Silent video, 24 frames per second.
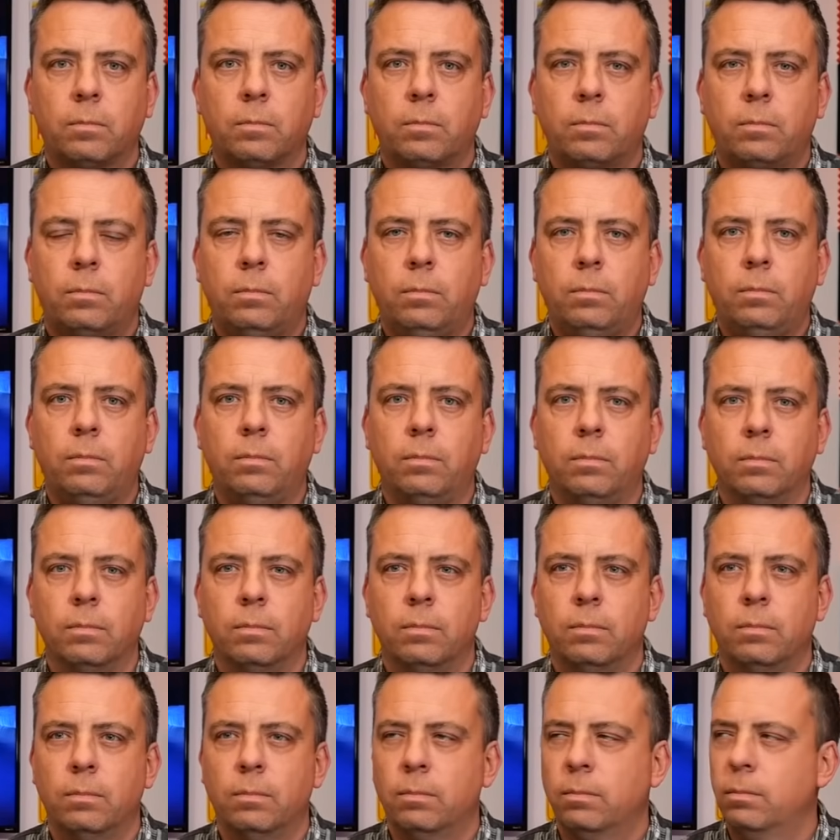
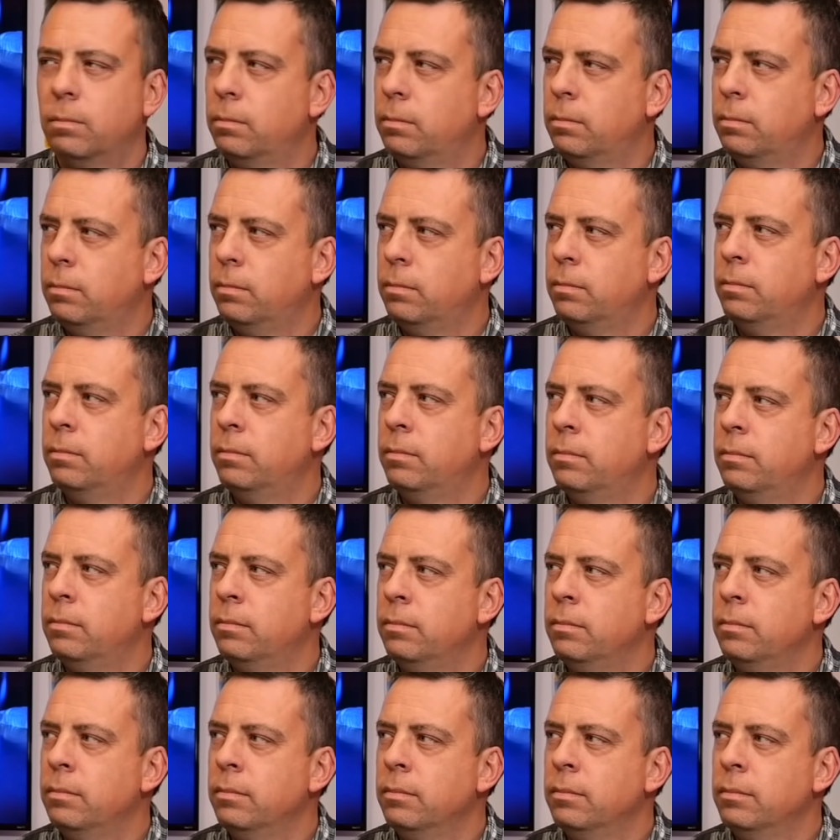
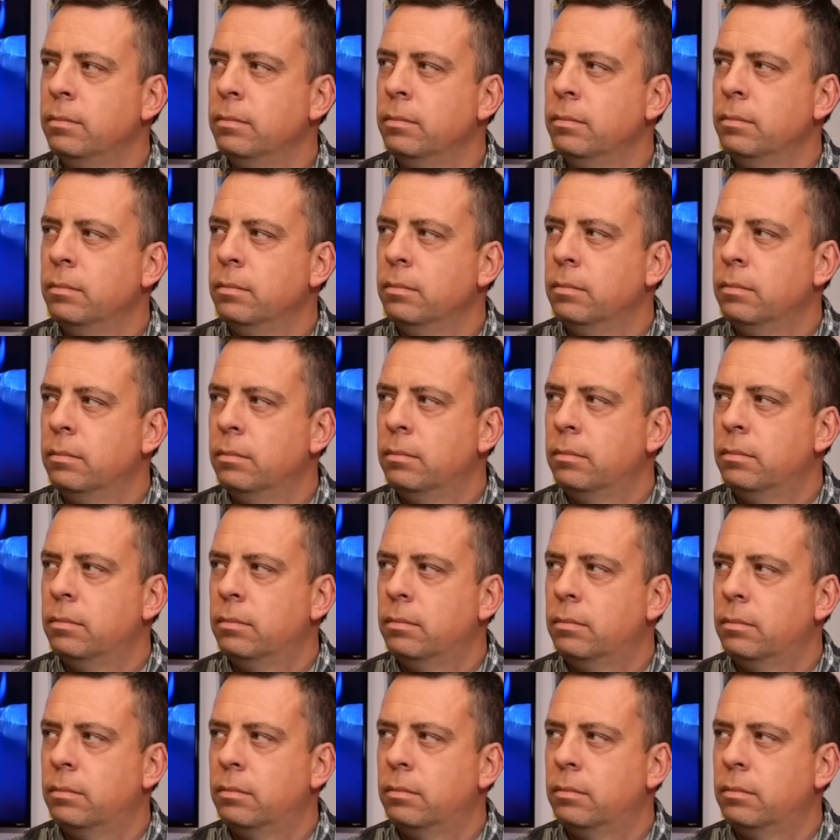This person isn't speaking.